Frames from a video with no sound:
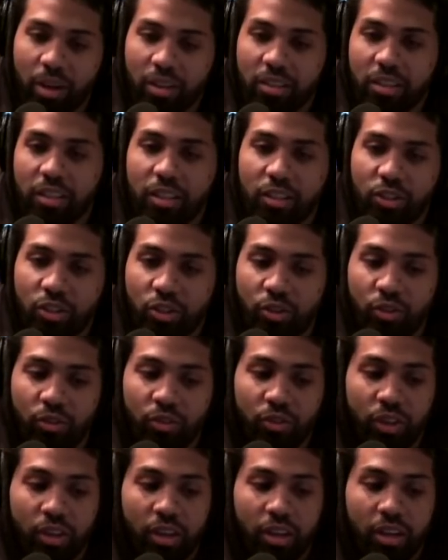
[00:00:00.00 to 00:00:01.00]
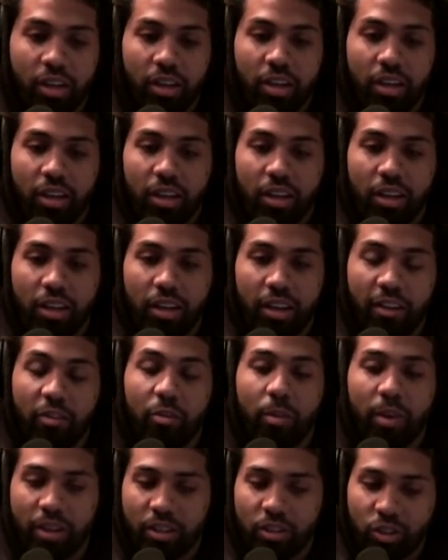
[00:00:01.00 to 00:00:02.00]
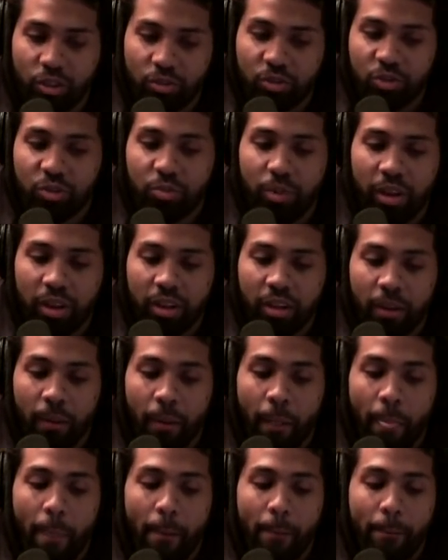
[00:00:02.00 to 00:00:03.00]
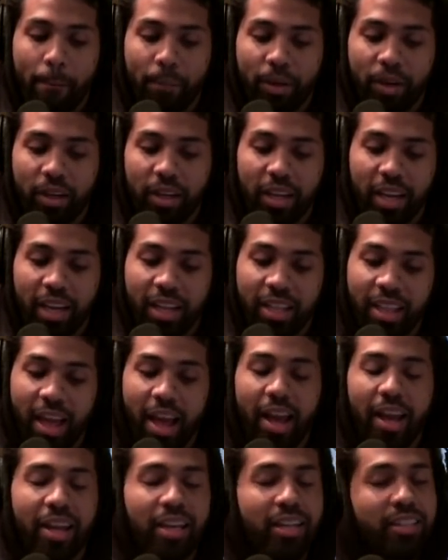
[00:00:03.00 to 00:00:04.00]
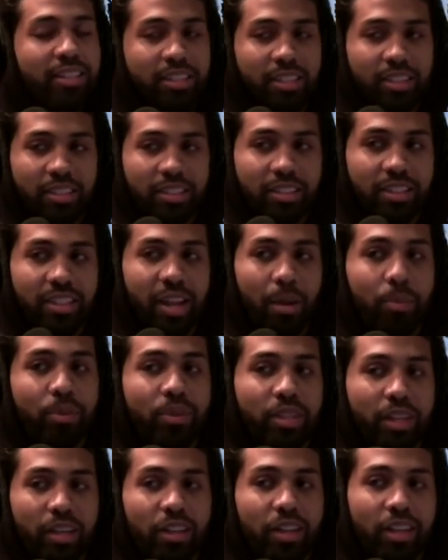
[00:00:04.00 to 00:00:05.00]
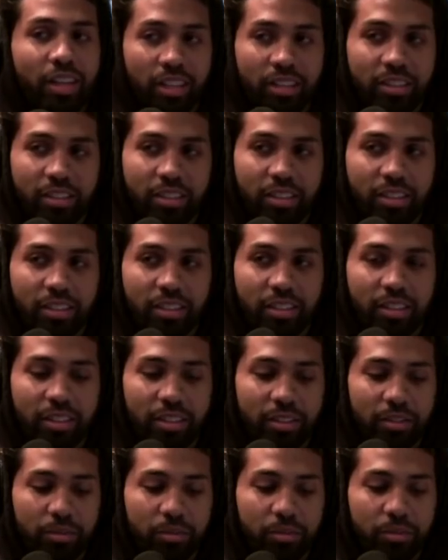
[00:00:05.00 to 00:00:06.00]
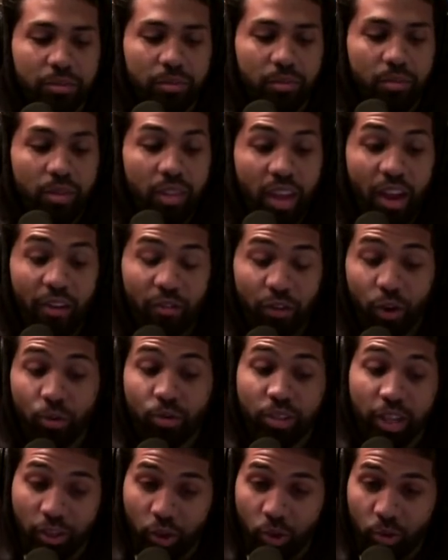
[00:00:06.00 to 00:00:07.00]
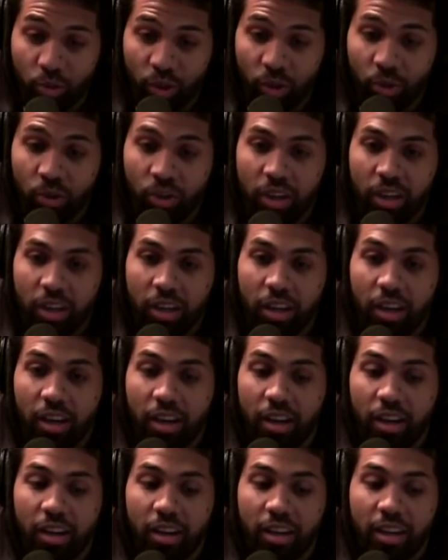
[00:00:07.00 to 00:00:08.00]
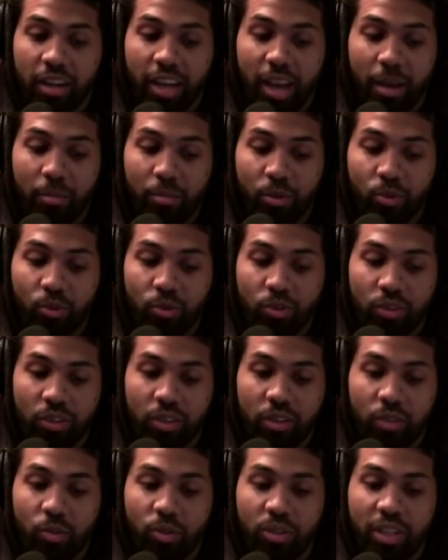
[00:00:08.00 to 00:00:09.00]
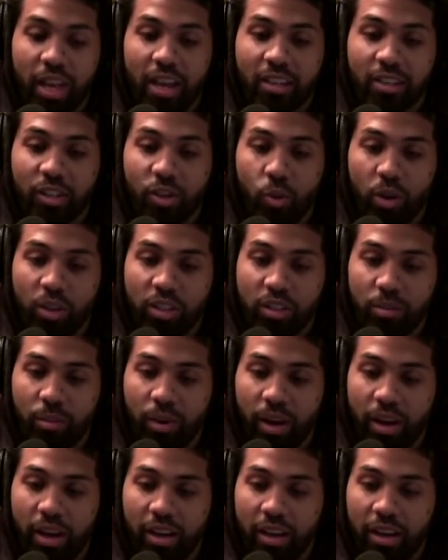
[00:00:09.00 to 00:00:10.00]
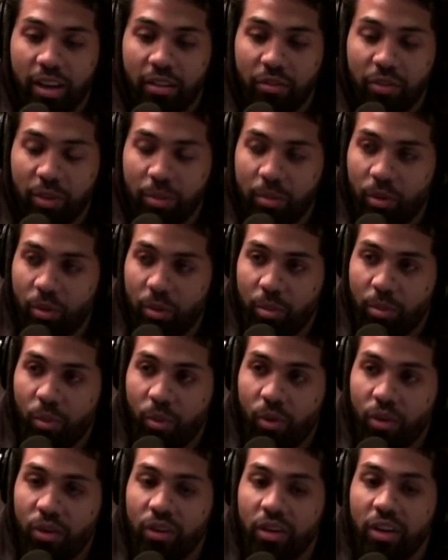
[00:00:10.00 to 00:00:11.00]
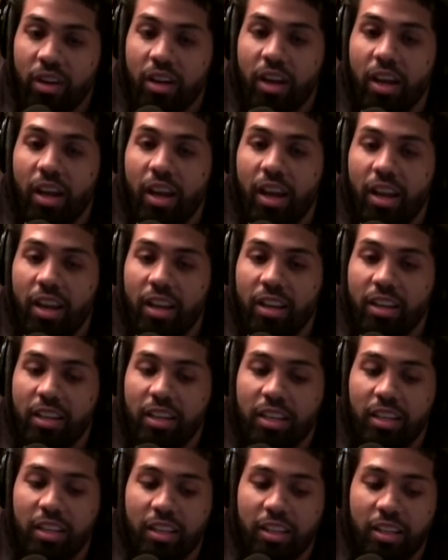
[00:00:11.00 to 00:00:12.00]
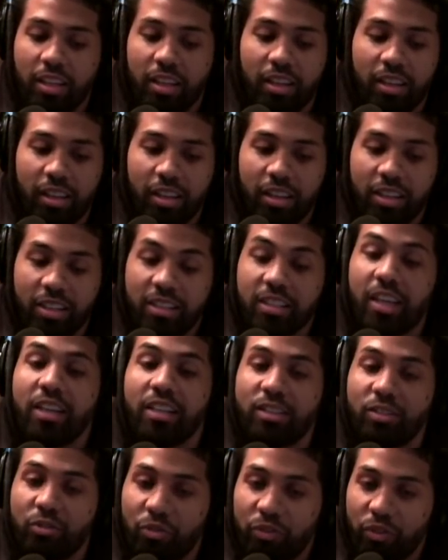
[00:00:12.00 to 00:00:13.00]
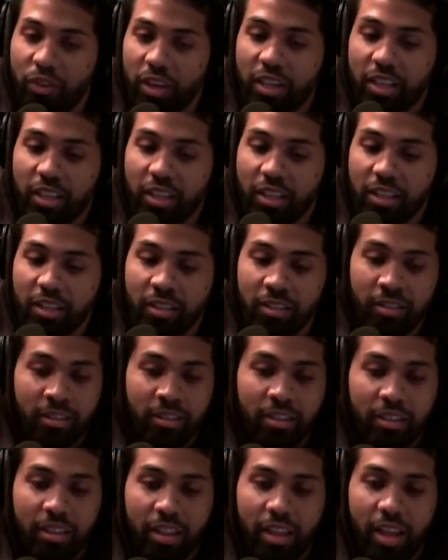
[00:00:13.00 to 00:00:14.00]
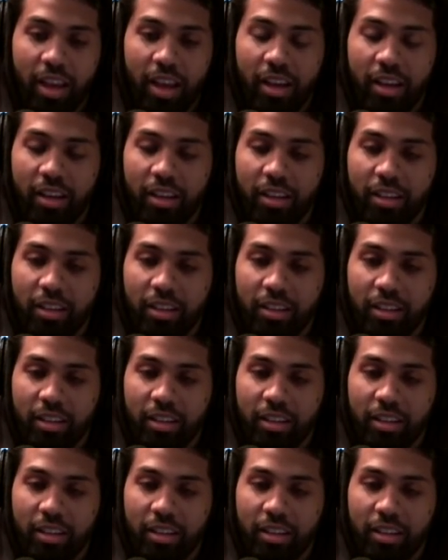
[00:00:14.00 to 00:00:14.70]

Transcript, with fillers: like everybody should deserve uh, everybody deserves respect, but in that instance, in that particular instance. And for those that don't know, uh, Cam Newton was asked a question by a female reporter, and he uh, he said it's funny that